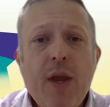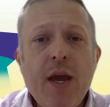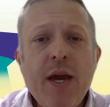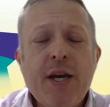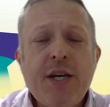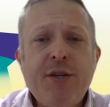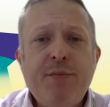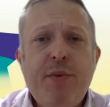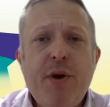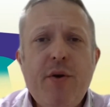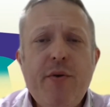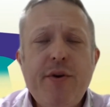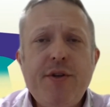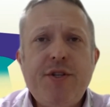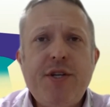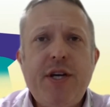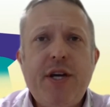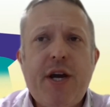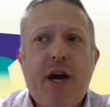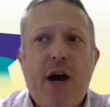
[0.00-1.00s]

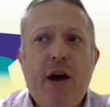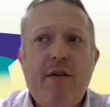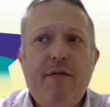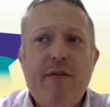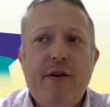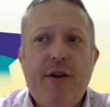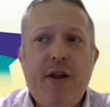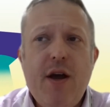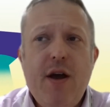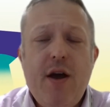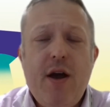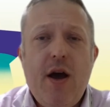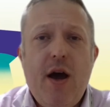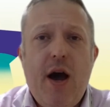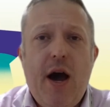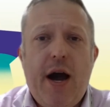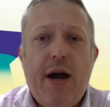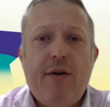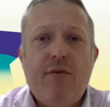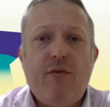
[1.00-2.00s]
experiencing COVID,
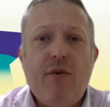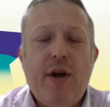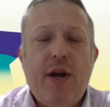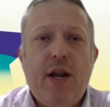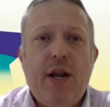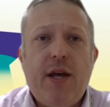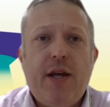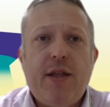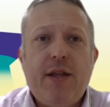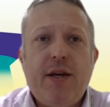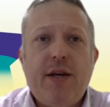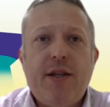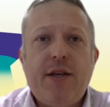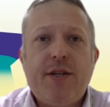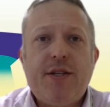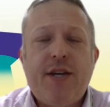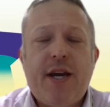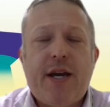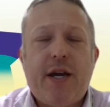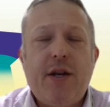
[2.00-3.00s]
and really the
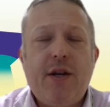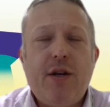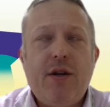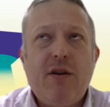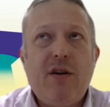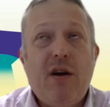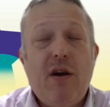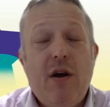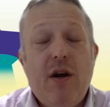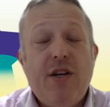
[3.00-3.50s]
second